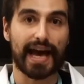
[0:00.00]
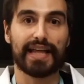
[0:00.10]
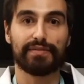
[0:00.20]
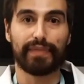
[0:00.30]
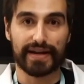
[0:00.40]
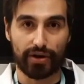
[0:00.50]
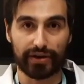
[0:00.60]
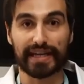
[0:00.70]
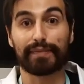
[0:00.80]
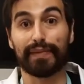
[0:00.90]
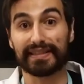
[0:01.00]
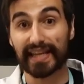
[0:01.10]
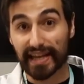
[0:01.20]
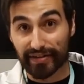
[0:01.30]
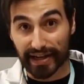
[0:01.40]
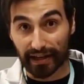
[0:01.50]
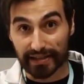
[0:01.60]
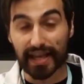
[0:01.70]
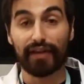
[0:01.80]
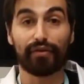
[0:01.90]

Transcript: and Bionic Materials